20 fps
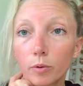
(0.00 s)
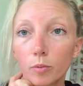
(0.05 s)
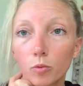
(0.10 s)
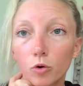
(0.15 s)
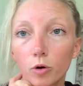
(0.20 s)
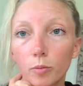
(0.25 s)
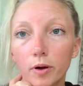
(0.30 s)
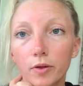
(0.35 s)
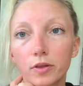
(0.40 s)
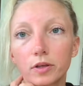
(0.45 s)

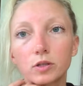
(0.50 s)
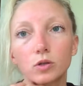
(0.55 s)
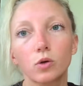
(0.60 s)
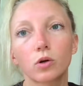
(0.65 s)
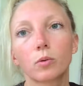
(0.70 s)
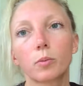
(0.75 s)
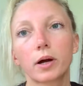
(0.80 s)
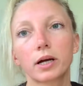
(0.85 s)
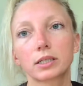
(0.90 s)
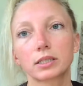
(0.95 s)
more about the
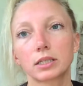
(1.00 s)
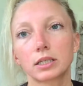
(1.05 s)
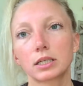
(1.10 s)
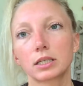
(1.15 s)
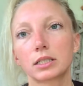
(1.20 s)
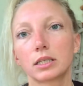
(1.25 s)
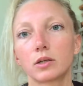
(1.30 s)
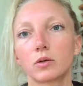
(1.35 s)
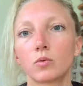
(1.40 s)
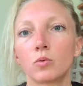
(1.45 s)
solar
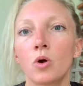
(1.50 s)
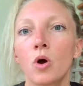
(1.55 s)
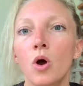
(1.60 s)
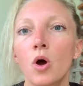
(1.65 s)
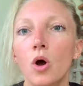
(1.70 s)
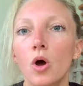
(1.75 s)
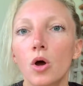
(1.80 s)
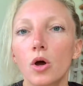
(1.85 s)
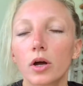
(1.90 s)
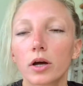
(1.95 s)
plexus and
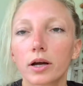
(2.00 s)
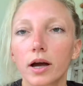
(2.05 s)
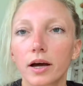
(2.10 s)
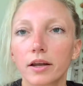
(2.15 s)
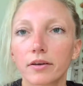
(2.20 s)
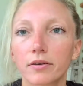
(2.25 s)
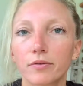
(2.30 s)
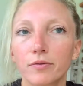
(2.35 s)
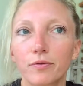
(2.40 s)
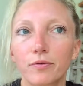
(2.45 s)

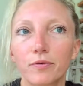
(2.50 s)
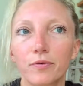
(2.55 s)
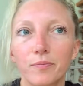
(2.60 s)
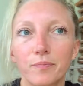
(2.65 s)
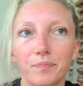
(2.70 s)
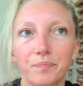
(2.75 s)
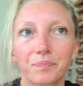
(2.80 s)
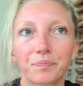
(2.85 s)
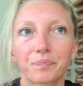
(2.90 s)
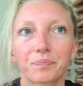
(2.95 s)
kind of
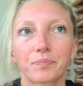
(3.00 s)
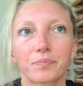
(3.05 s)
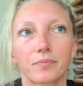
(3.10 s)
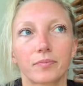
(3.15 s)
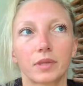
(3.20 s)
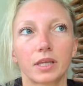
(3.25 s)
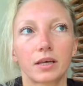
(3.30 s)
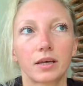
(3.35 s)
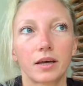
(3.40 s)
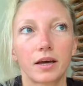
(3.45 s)

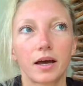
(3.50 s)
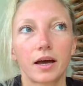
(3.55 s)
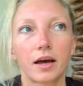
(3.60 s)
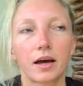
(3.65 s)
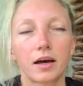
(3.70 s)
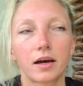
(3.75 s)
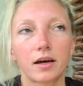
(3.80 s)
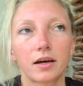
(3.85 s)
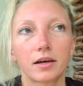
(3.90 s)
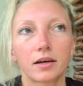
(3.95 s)

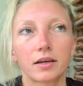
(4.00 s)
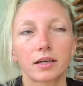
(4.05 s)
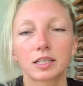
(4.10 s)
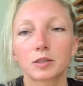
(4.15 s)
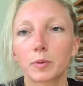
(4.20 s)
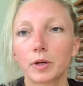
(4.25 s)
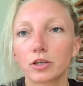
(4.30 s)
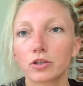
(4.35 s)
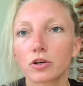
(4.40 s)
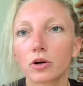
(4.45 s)
uh,
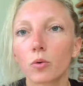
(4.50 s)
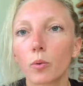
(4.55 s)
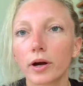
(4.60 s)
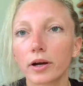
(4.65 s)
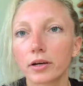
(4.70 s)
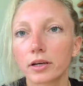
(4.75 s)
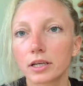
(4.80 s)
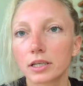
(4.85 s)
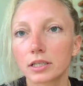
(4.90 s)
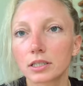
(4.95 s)
expand your
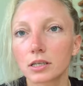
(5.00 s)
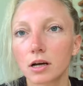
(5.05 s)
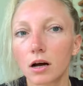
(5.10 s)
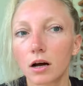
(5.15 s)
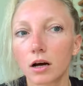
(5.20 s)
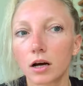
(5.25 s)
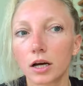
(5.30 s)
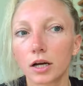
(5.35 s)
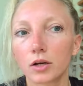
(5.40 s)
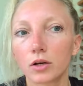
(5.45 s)
awareness
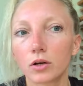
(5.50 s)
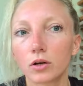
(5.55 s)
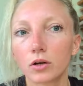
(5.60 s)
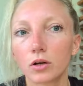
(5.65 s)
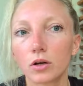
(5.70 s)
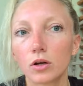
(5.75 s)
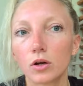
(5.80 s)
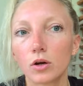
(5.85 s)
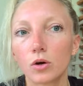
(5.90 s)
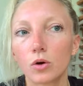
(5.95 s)
on
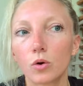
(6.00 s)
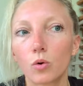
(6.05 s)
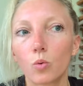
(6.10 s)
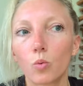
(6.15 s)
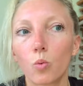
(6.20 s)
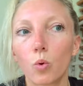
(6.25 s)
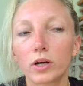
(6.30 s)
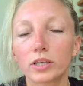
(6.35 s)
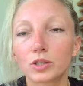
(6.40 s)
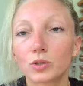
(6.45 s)

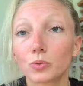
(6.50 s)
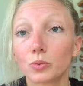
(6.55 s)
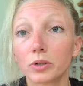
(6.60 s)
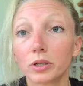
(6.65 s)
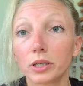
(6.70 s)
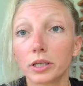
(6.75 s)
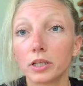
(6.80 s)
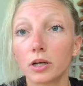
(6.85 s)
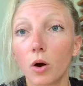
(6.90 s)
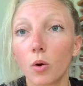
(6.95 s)
what's
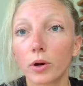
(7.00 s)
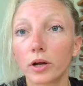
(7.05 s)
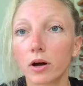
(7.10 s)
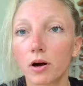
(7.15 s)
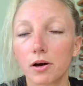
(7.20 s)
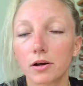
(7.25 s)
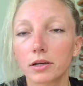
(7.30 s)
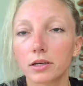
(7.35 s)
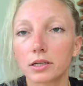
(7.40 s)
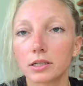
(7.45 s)
really going
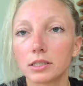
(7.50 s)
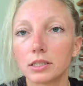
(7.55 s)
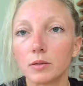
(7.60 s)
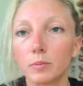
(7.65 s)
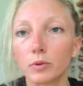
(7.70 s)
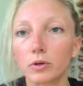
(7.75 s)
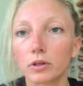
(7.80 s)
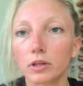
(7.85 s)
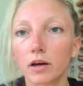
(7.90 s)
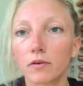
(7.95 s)
on at a
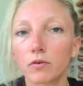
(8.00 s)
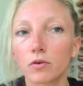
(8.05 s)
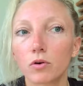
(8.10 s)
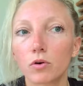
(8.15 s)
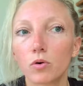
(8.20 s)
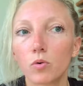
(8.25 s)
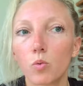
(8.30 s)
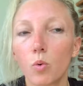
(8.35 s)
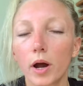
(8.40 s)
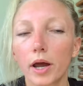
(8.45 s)
deeper
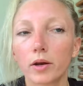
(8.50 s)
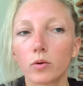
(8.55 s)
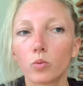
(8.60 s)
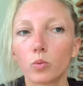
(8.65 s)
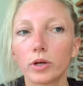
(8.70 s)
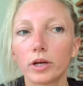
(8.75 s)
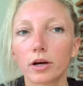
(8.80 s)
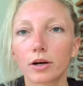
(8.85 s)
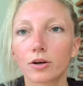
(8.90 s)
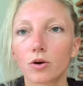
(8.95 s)
level when
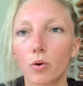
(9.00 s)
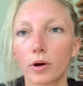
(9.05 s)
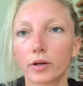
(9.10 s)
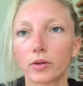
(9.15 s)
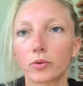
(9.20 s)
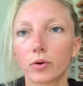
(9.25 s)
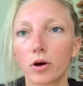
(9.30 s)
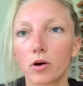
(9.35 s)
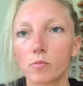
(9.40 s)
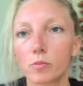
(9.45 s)
we are going
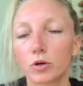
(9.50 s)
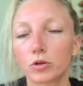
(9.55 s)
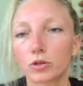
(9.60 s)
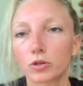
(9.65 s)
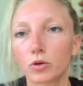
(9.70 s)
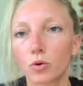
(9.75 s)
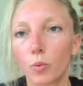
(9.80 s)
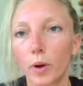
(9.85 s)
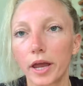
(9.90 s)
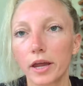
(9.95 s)
through our
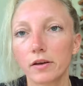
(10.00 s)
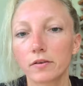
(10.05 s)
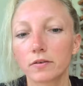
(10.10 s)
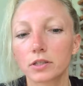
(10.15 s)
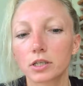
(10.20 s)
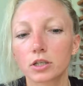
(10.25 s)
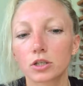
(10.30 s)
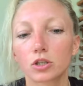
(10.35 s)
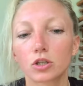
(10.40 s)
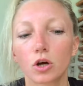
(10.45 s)
emotional
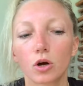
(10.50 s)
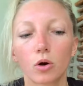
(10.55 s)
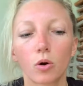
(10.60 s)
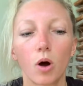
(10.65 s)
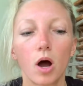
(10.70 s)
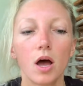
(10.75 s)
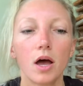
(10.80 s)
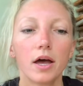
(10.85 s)
waves. So,